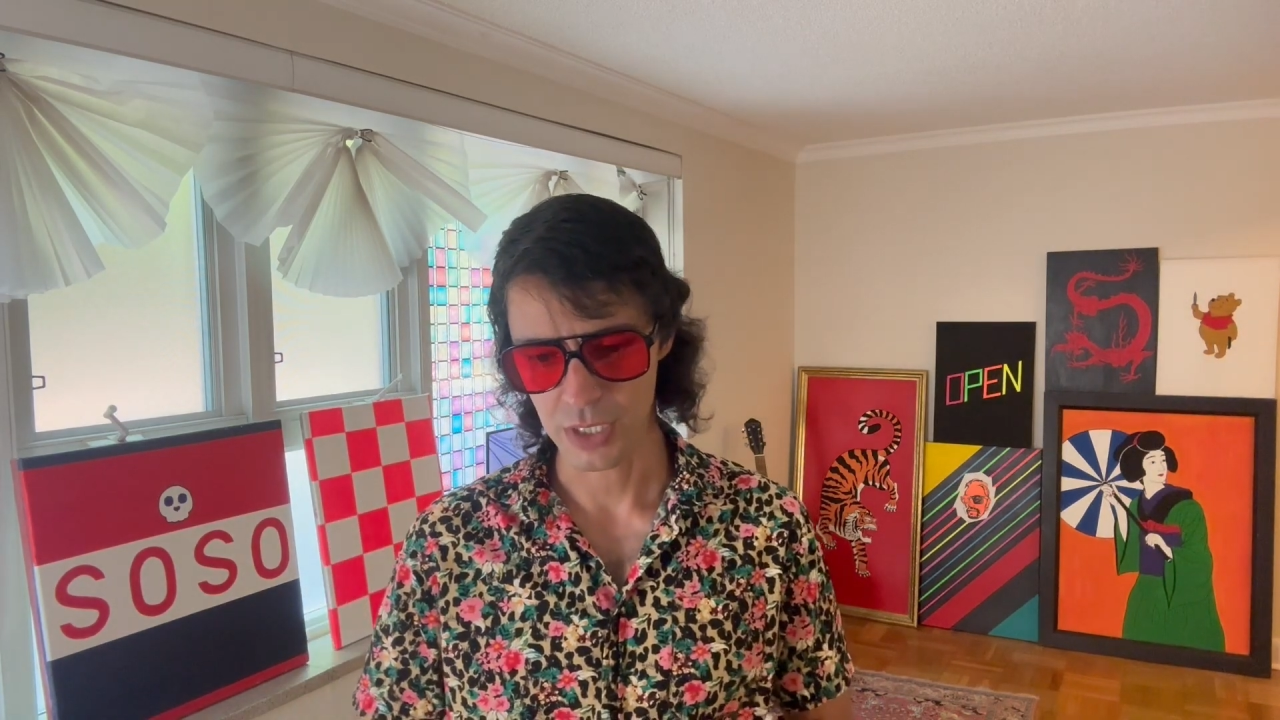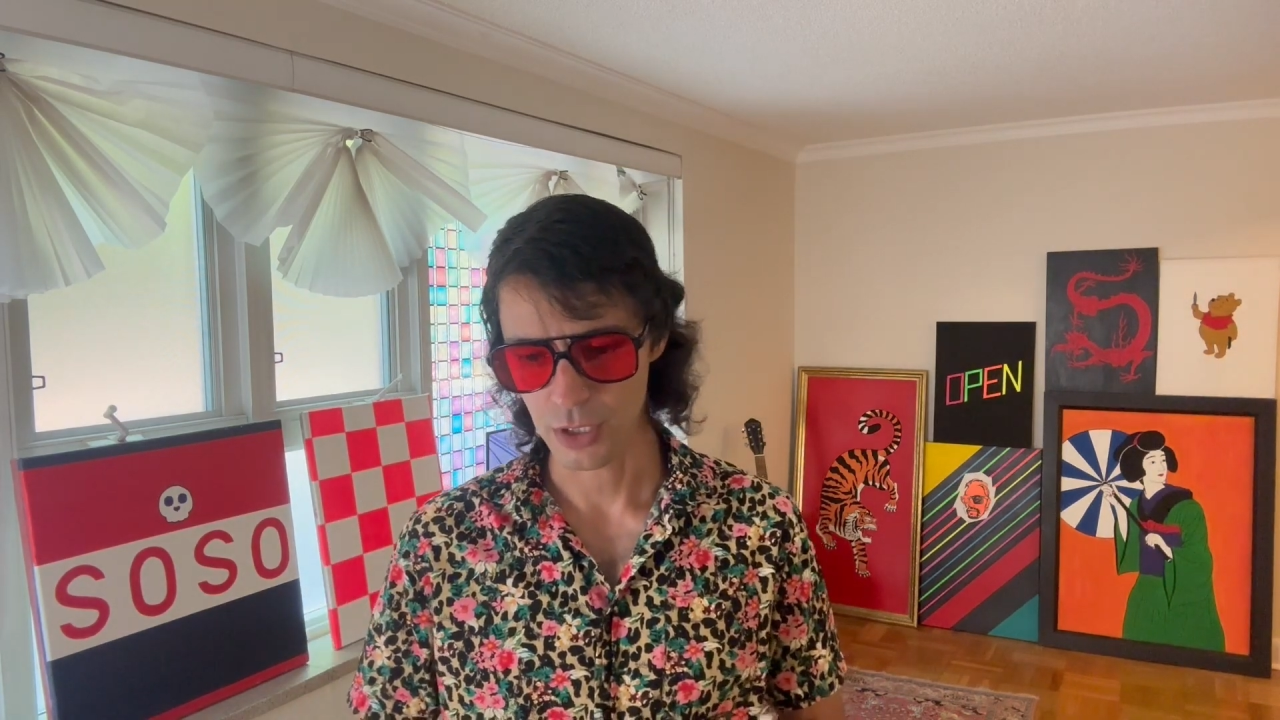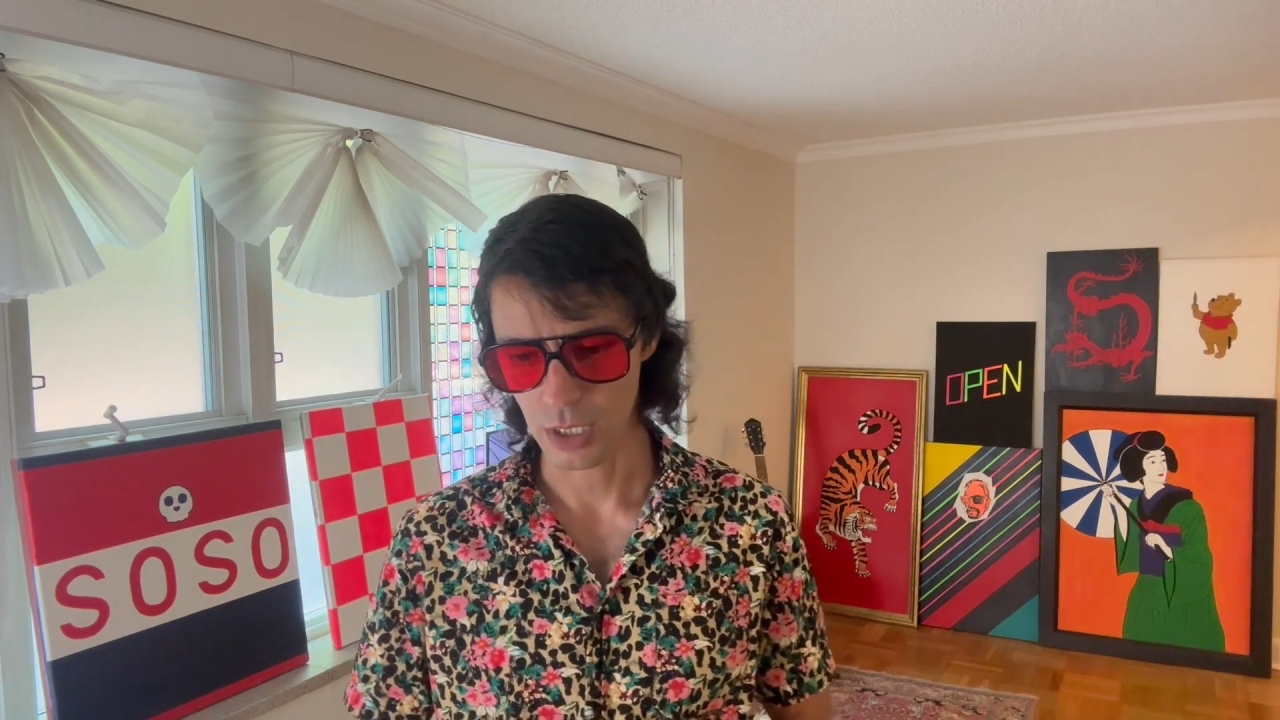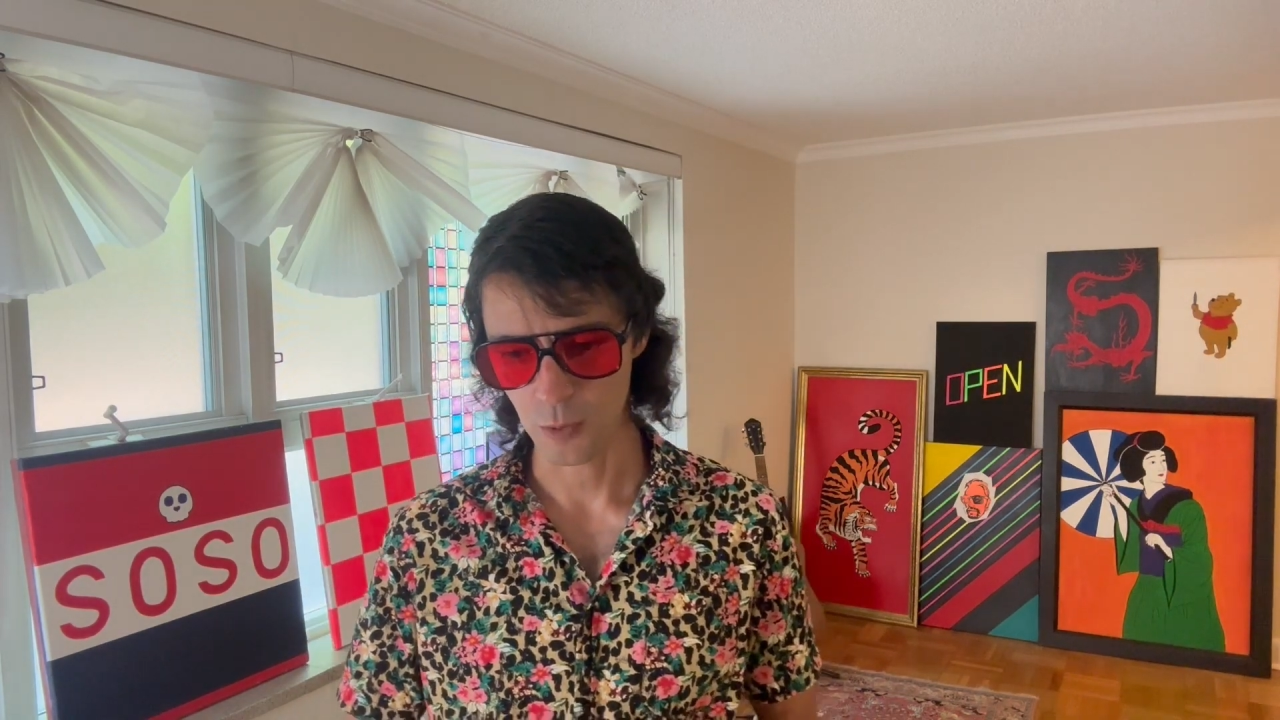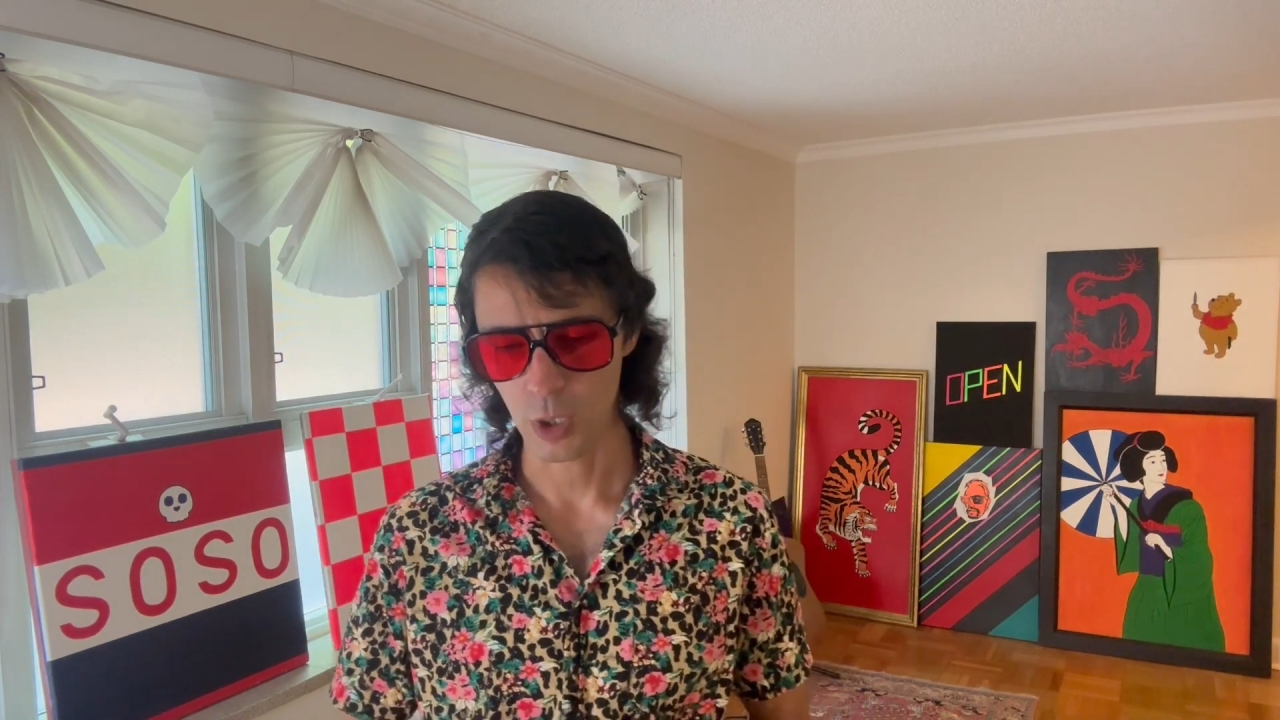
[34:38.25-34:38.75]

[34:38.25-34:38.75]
you're like,